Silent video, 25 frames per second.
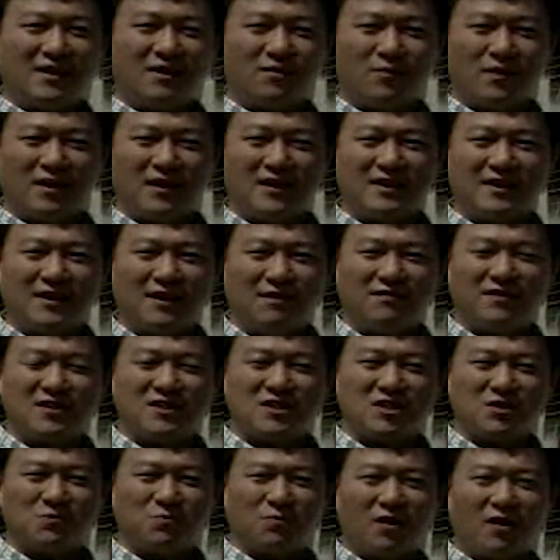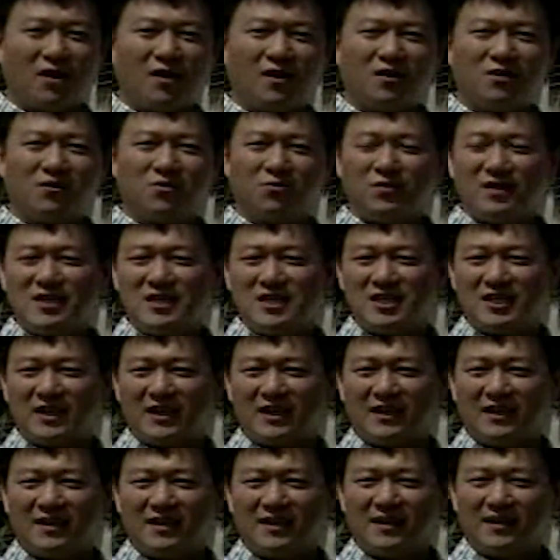in a relatively small
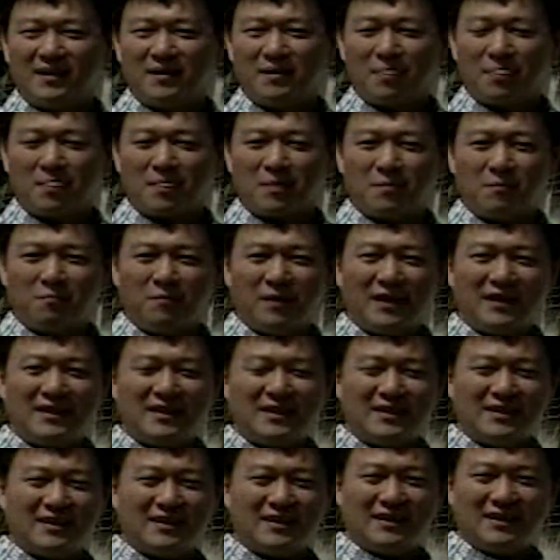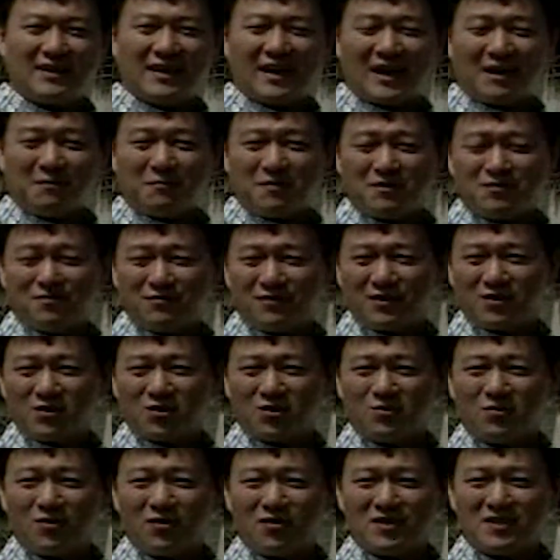region, making
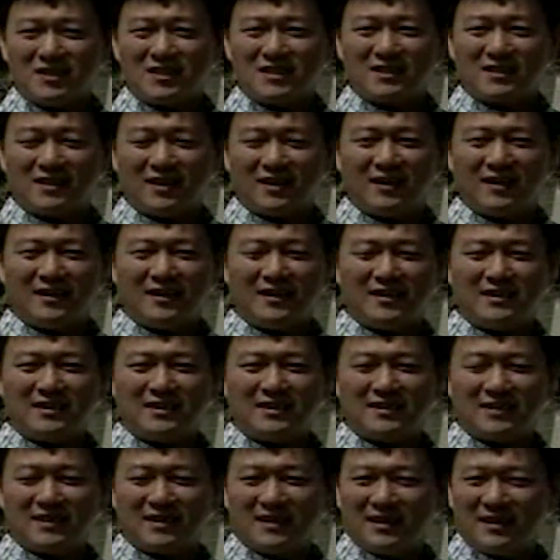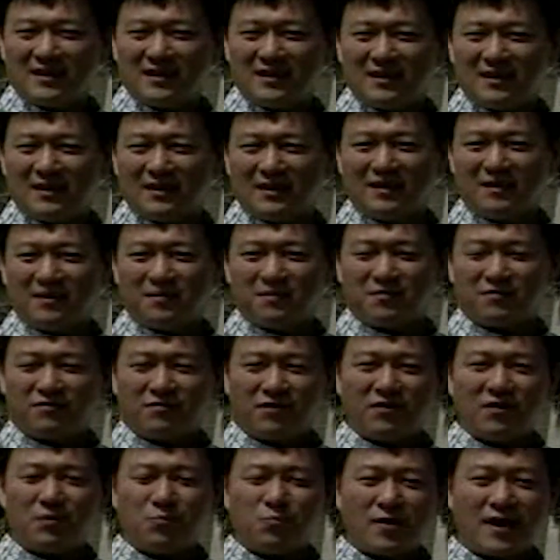atmospheric corrosion studies um,
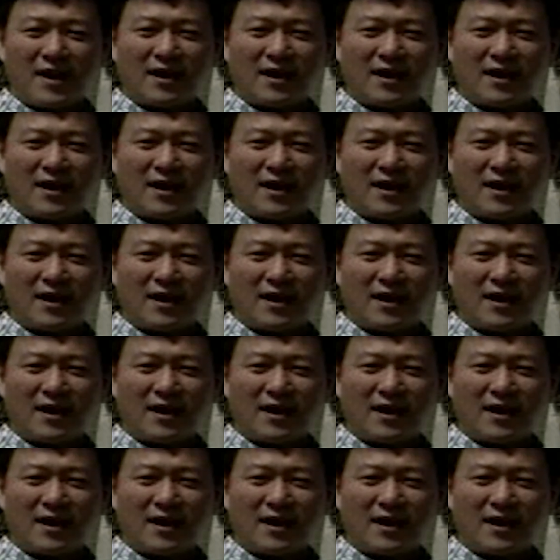very